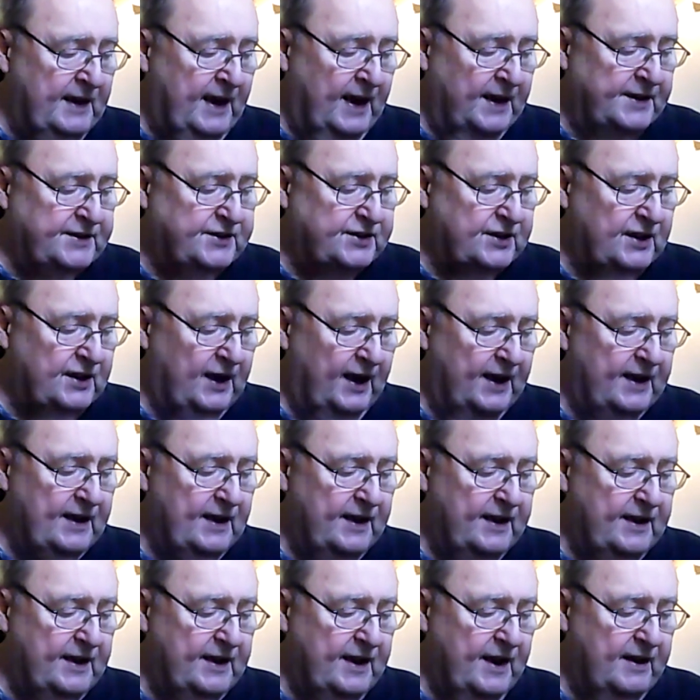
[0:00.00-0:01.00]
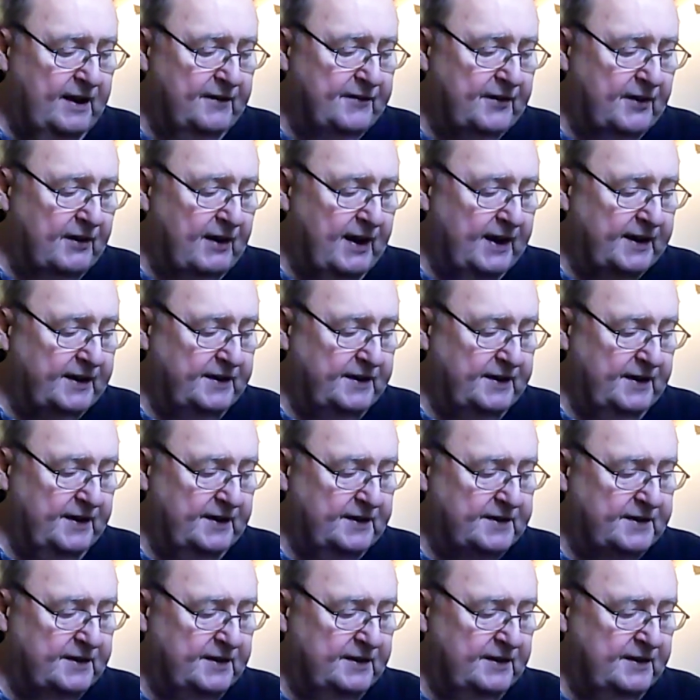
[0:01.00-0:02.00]
I slightly over-egged
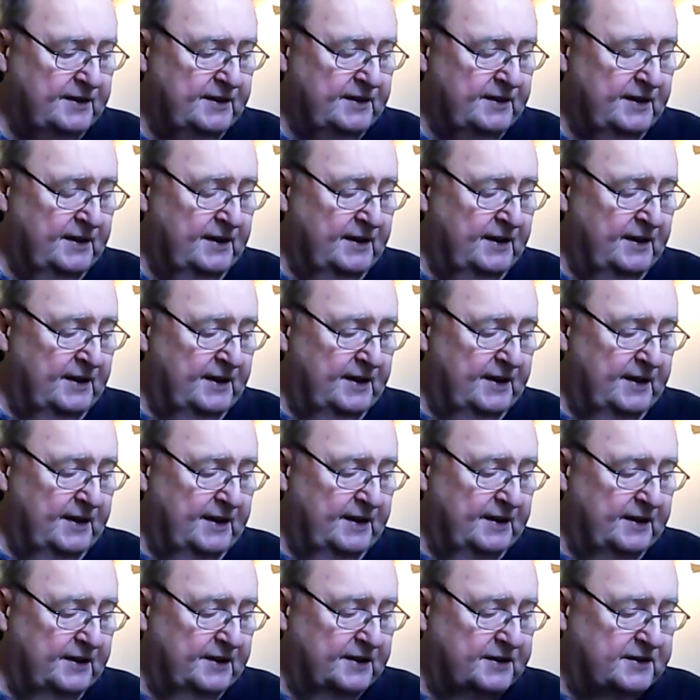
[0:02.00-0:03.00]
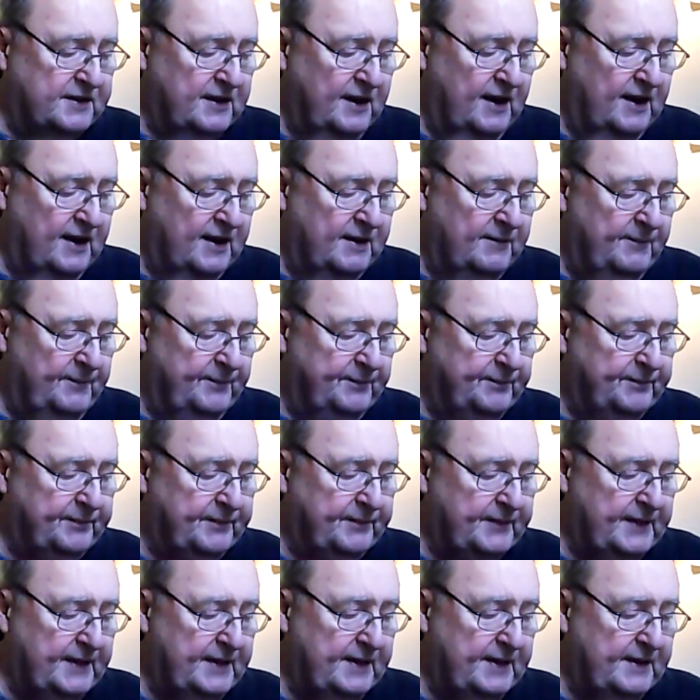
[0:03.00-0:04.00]
it in that I,
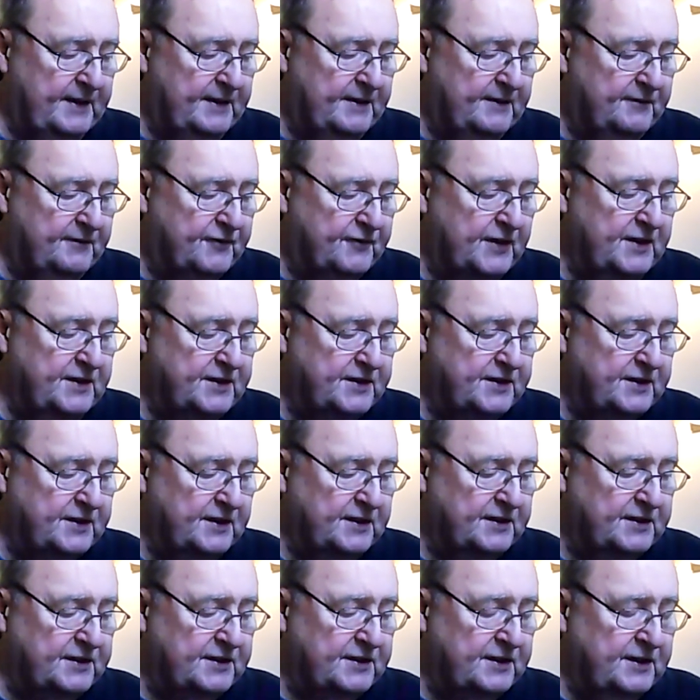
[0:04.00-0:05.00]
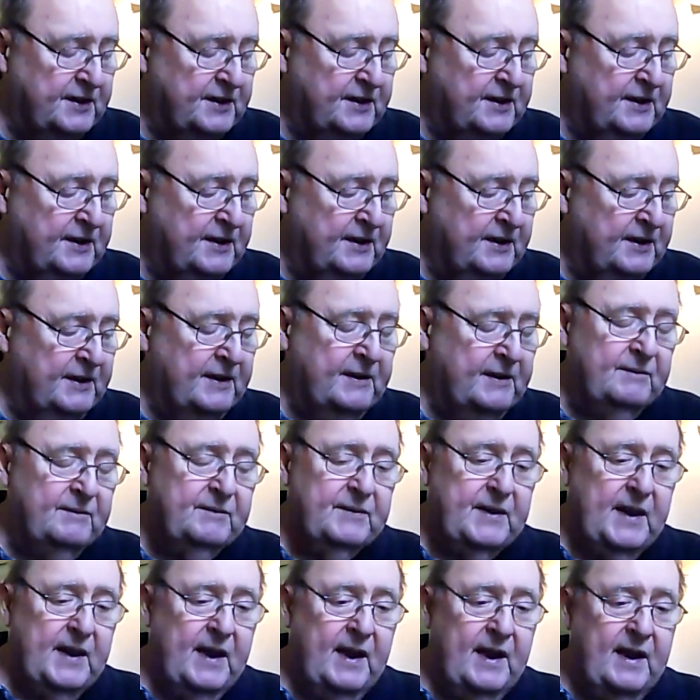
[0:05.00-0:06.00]
for instance,
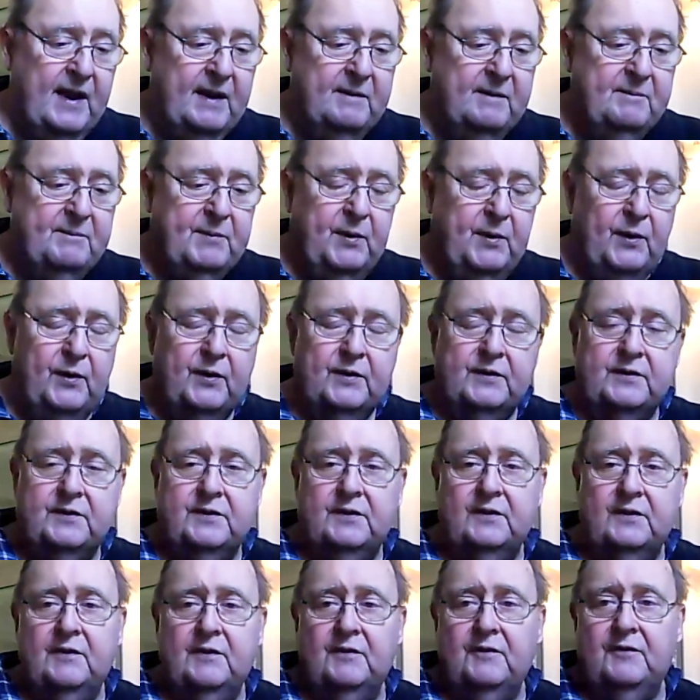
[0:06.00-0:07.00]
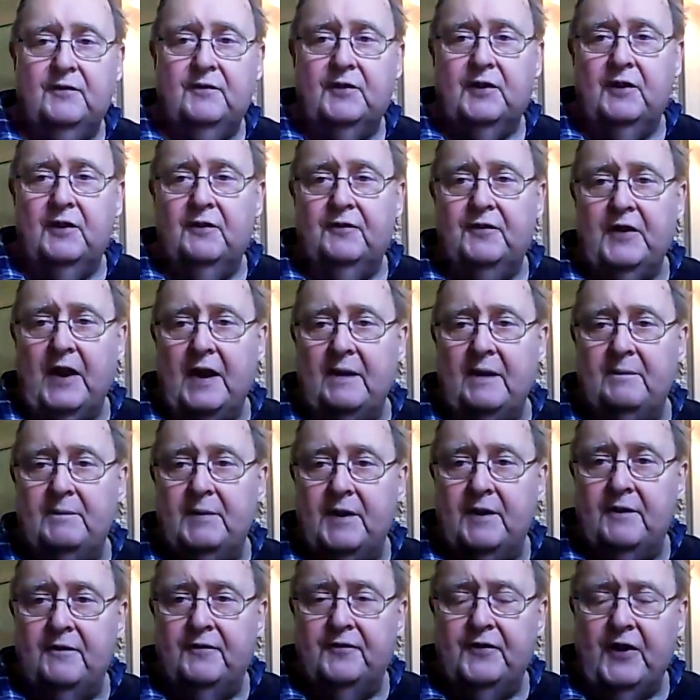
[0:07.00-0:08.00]
I bought for the family
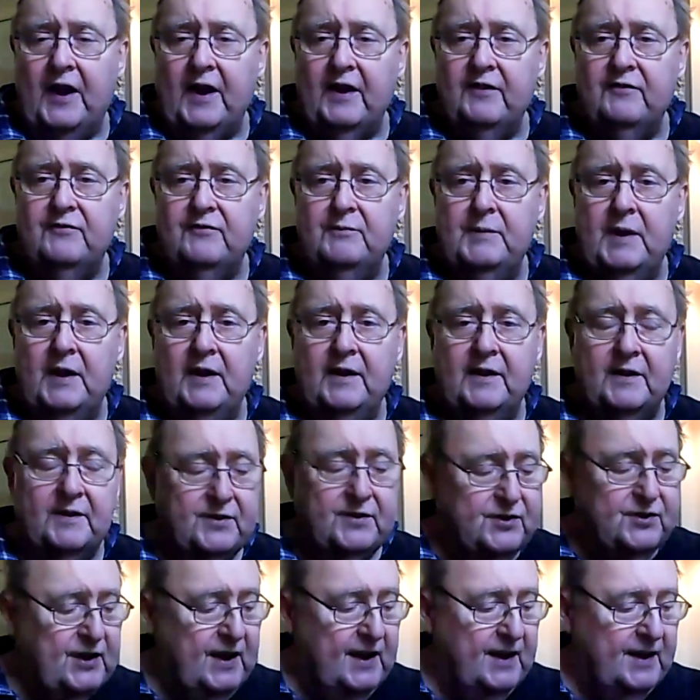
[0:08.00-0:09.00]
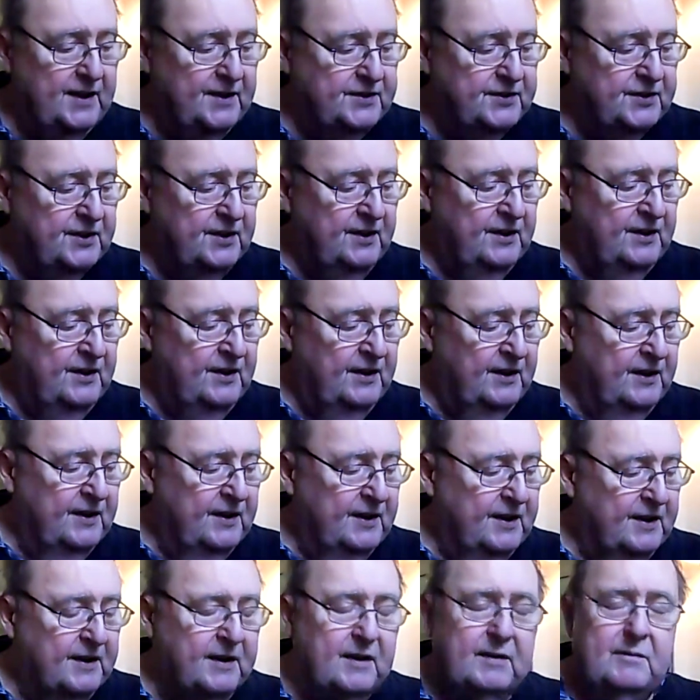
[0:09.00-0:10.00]
5 million shares
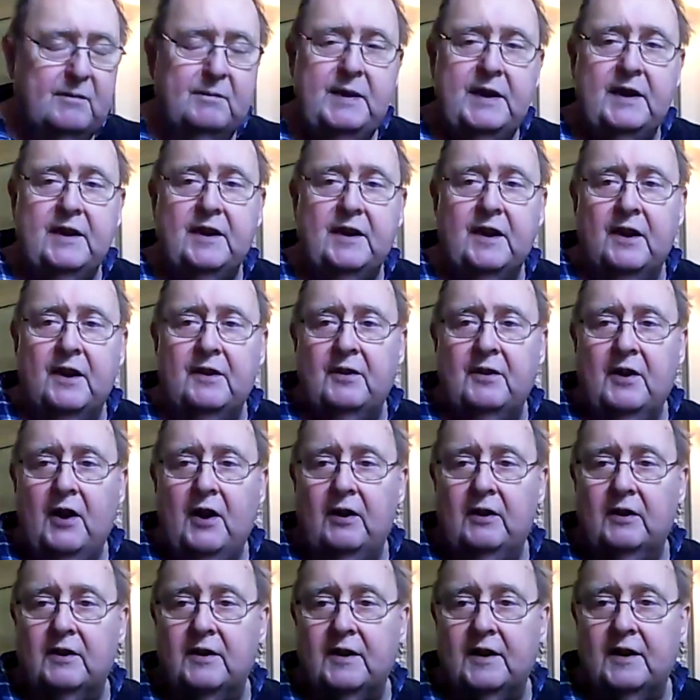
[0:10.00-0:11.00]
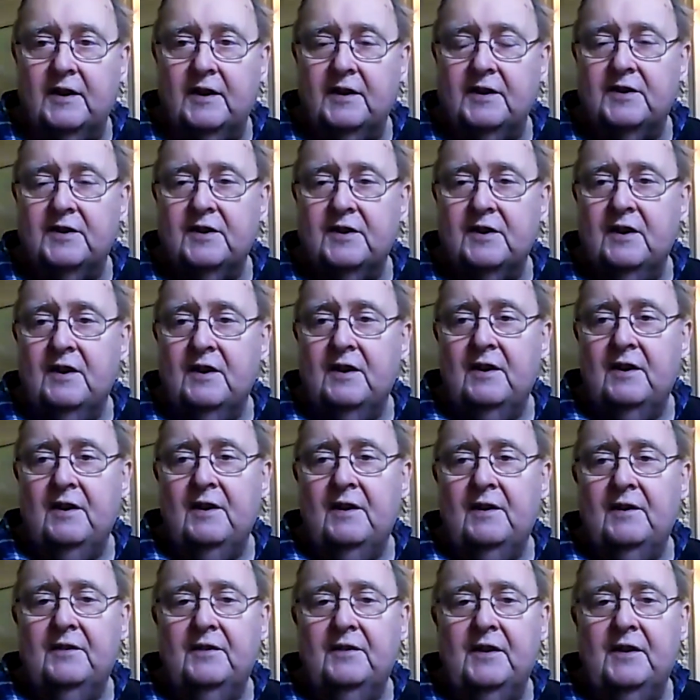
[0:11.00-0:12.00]
in Amigo Holdings,
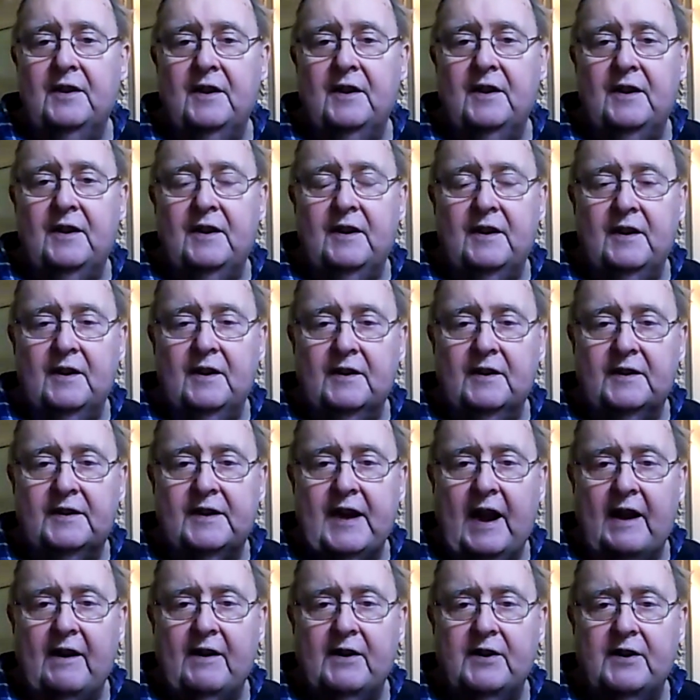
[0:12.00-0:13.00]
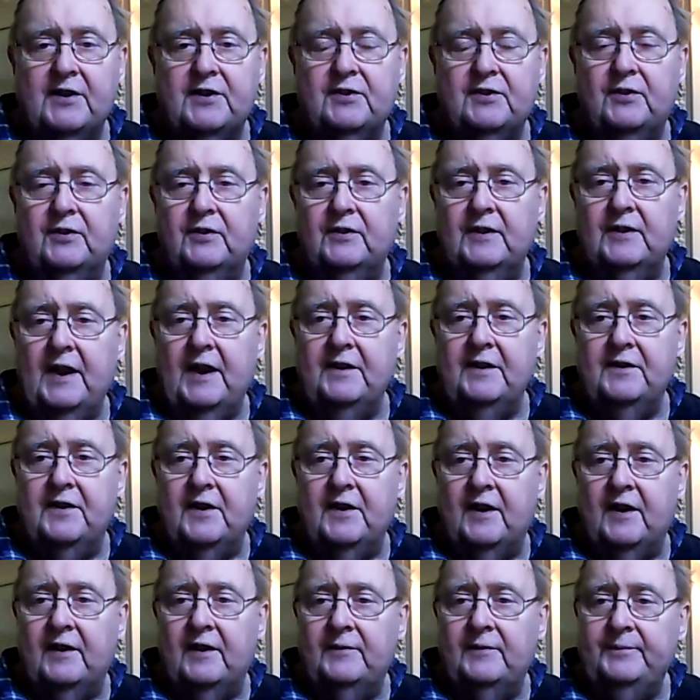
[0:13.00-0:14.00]
the guarantor
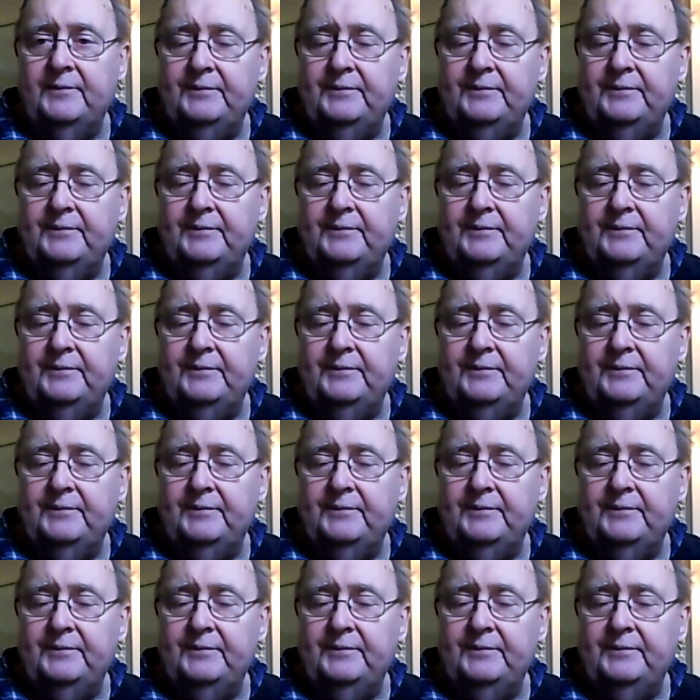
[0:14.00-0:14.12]
lender